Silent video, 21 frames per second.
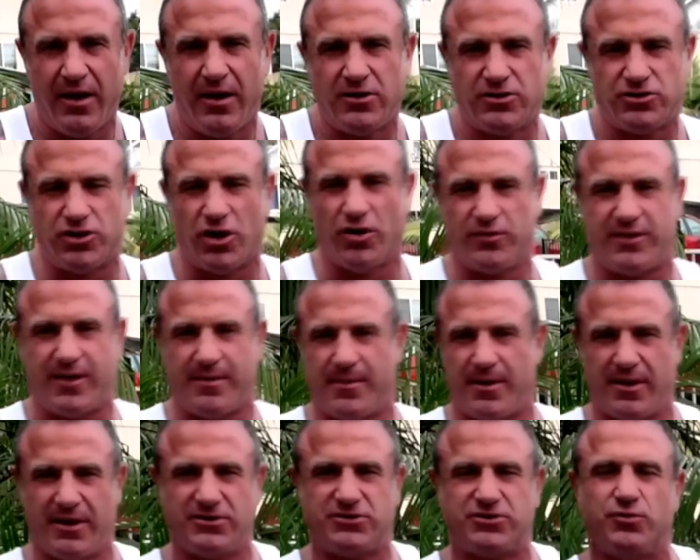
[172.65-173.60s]
So
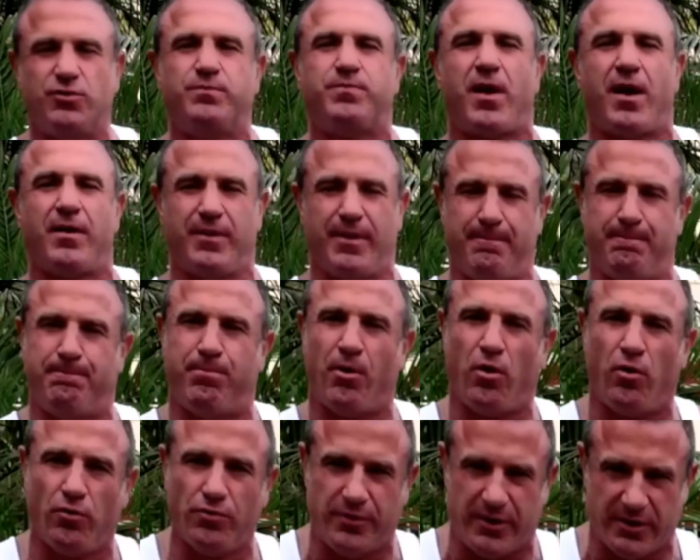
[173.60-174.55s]
timidness, it would probably be
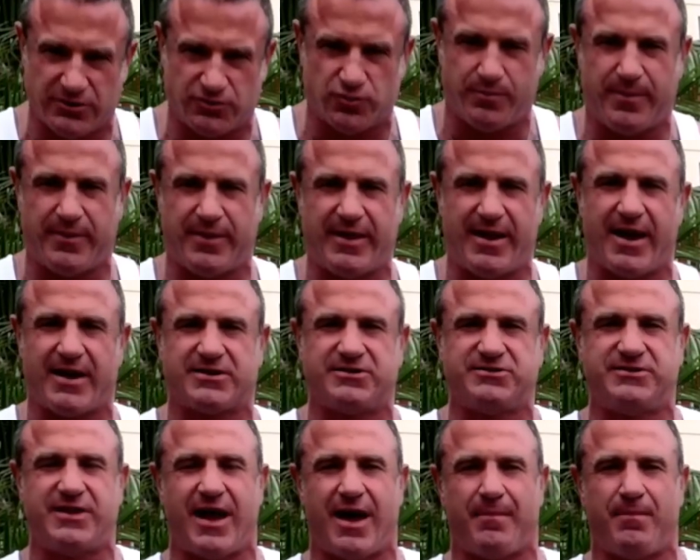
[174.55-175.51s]
boldness would be the next
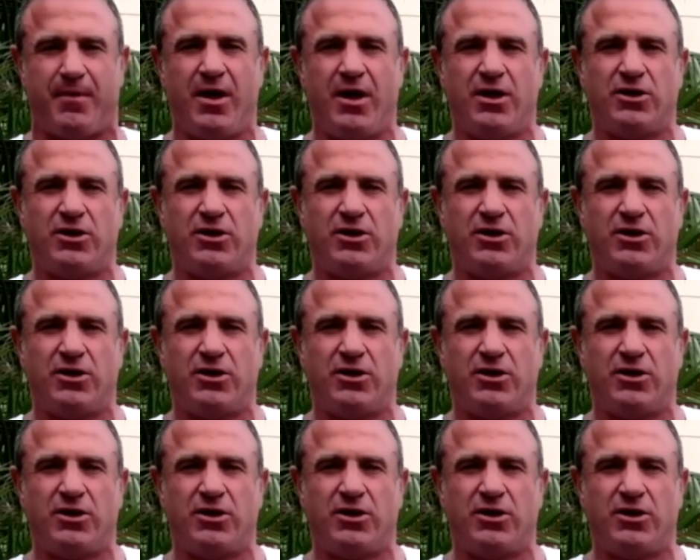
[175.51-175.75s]
step.